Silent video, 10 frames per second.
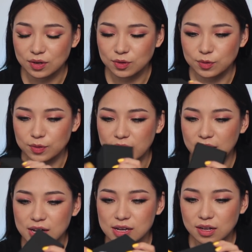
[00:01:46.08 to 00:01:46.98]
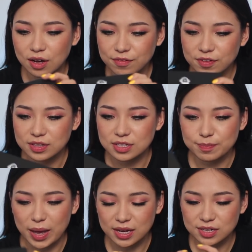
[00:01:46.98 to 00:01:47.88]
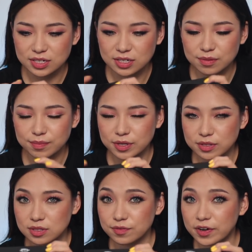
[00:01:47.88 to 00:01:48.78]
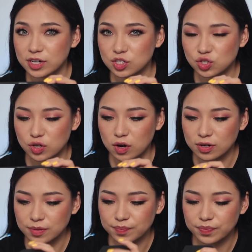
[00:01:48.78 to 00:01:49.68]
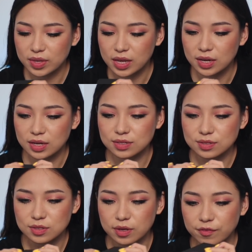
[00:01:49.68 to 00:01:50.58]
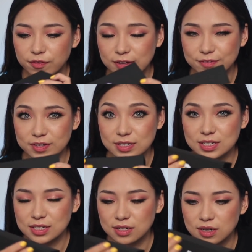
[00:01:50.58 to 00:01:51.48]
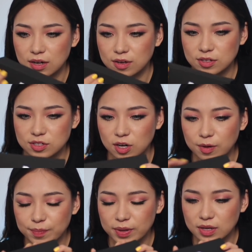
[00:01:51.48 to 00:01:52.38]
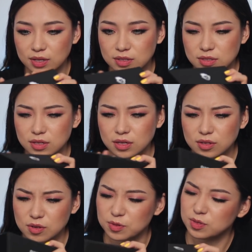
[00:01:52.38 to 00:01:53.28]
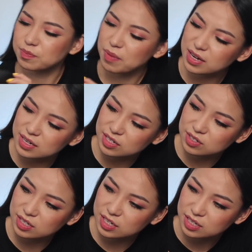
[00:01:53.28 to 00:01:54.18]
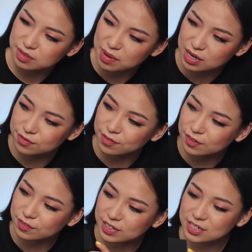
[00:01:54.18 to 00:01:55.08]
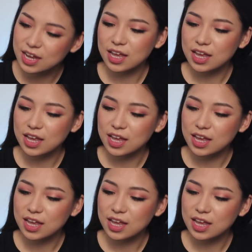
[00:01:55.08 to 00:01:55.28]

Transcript: Oh, I love this packaging because it's very strong. It's velvet on the top. It's matte, actually, matte velvet.